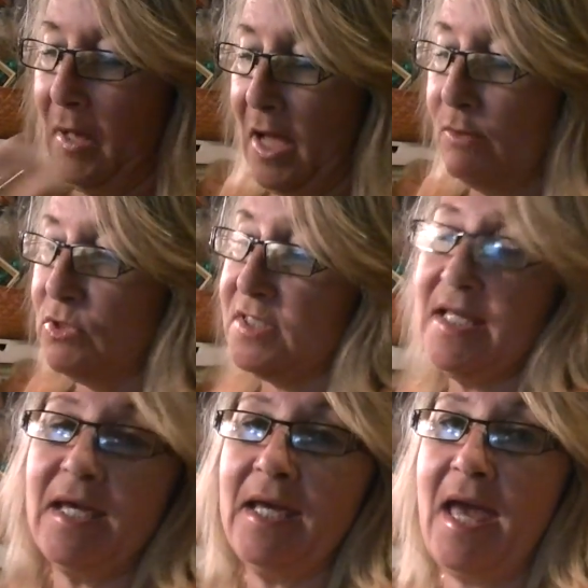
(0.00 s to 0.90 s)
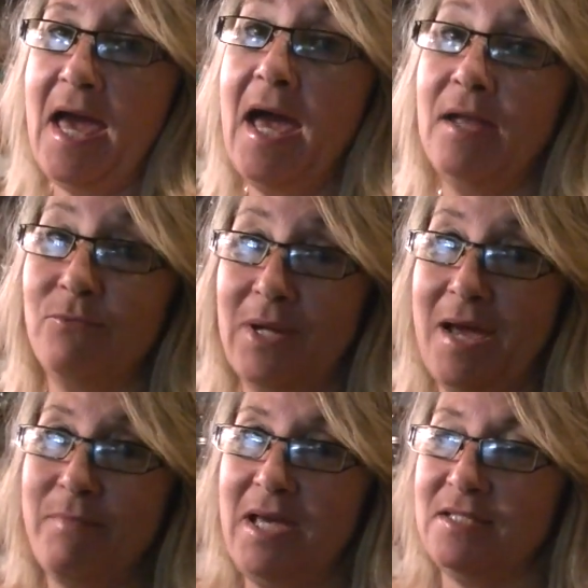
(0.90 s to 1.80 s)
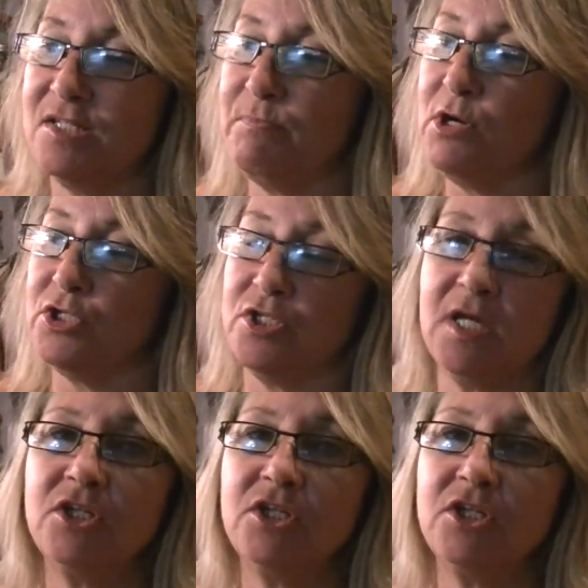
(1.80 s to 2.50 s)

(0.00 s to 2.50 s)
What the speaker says: I was thinking ahead when I made this purchase.